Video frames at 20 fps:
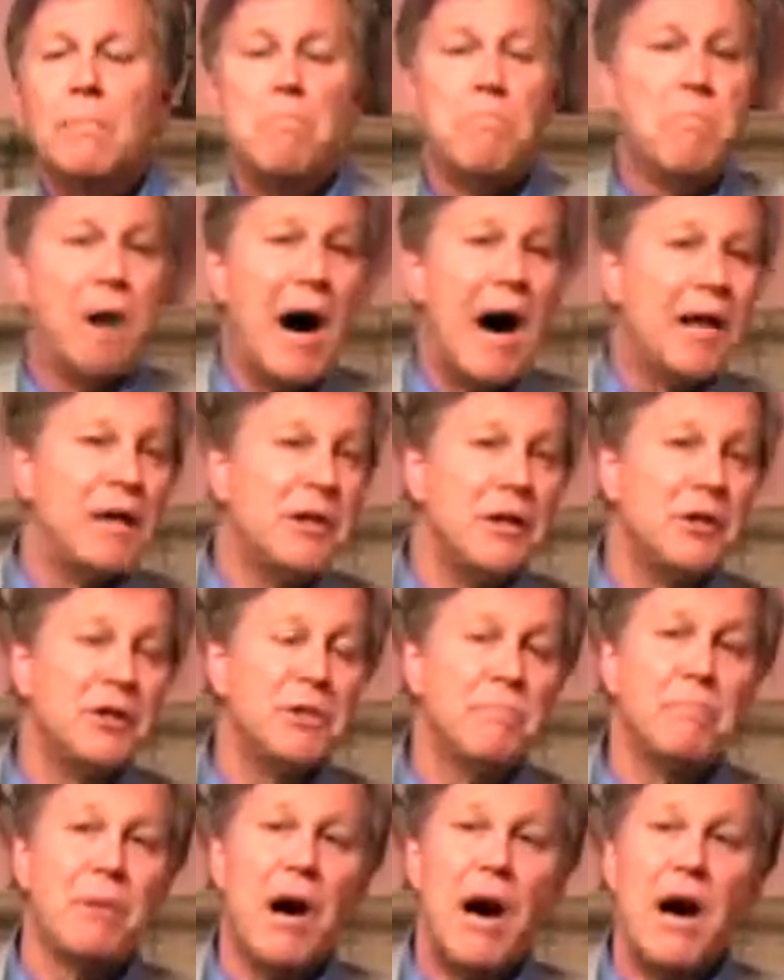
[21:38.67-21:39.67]
body
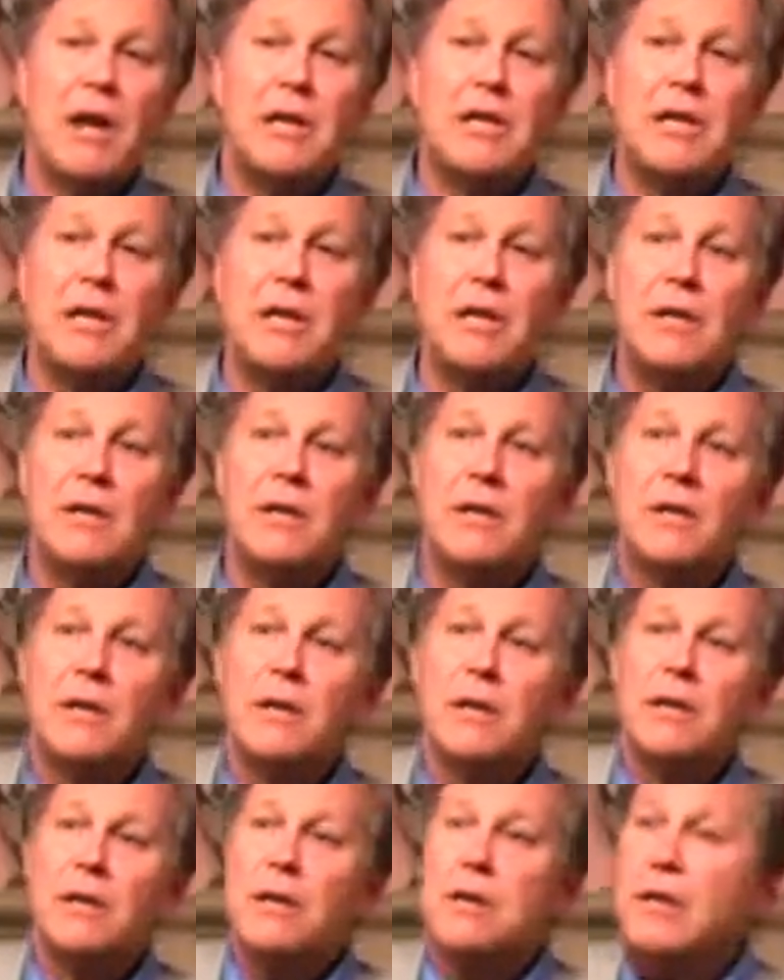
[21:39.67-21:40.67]
to body,
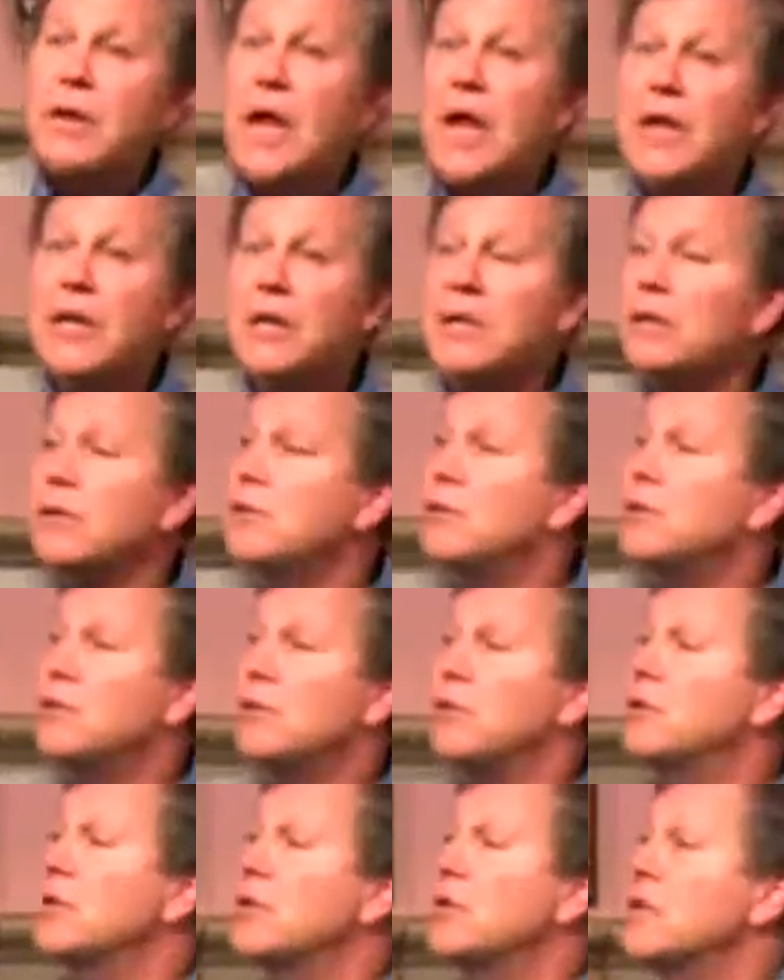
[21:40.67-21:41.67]
naked
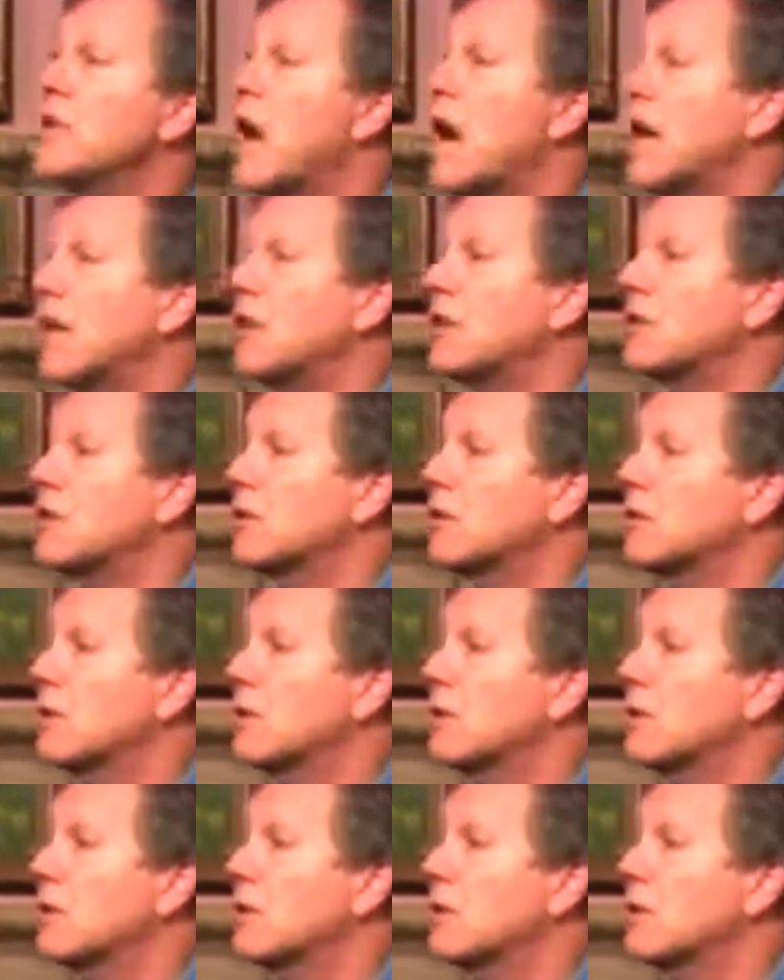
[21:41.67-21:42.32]
to the night,